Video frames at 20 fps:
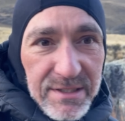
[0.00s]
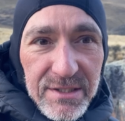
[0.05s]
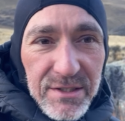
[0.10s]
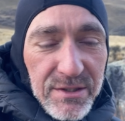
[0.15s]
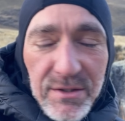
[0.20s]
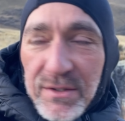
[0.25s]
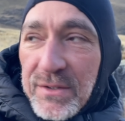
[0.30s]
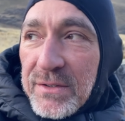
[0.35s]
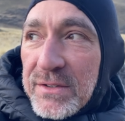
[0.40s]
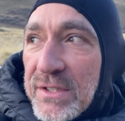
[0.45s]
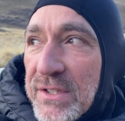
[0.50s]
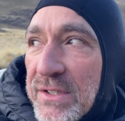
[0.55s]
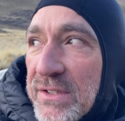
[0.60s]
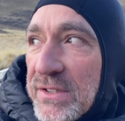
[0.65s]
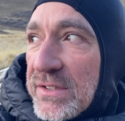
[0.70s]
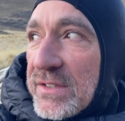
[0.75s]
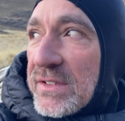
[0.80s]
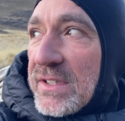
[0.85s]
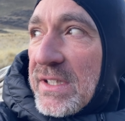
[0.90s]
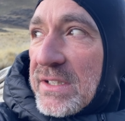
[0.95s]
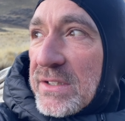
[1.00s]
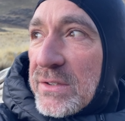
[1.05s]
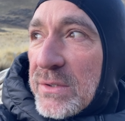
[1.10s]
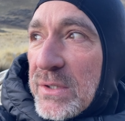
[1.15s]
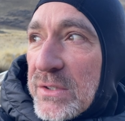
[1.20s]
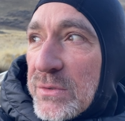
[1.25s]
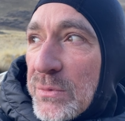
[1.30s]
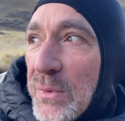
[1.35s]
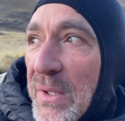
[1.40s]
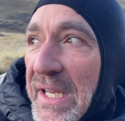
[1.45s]
due to just
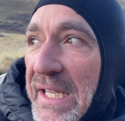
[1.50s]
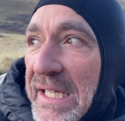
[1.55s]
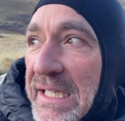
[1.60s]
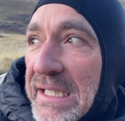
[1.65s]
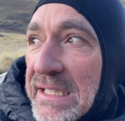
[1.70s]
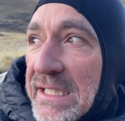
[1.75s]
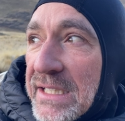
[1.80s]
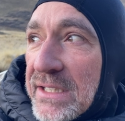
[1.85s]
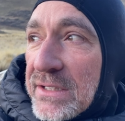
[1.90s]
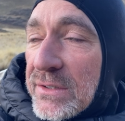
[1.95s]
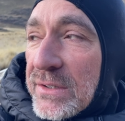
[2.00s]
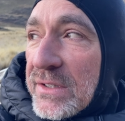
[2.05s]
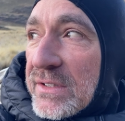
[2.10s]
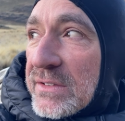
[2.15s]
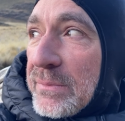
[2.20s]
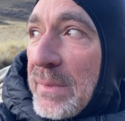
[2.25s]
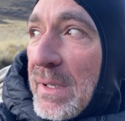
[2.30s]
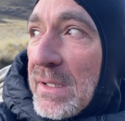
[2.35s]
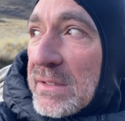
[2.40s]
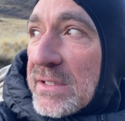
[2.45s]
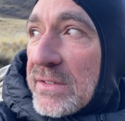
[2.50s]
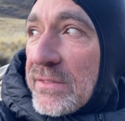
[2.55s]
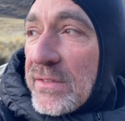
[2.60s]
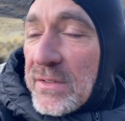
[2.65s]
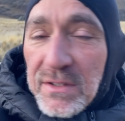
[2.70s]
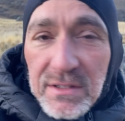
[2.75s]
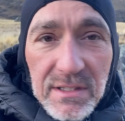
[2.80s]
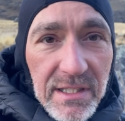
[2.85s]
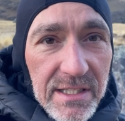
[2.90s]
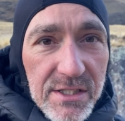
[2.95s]
increased rain and increased melt of the
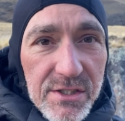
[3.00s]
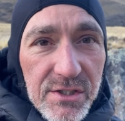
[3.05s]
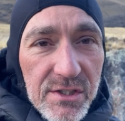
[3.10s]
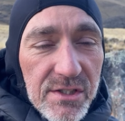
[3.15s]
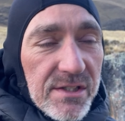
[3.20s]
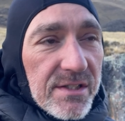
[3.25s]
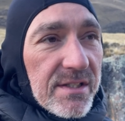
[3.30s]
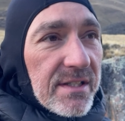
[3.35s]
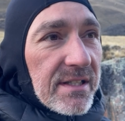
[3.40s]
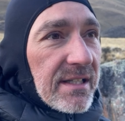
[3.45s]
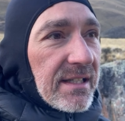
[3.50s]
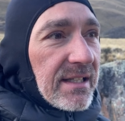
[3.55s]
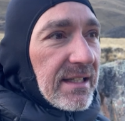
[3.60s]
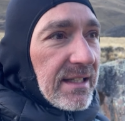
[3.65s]
glaciers.